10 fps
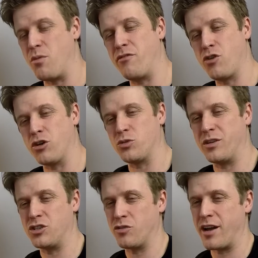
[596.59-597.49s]
We've got to
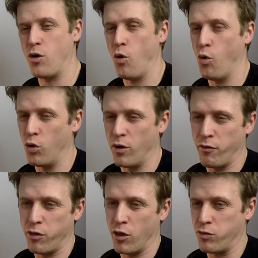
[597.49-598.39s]
integrate all
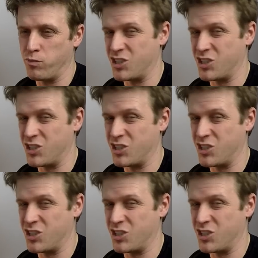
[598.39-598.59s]
of the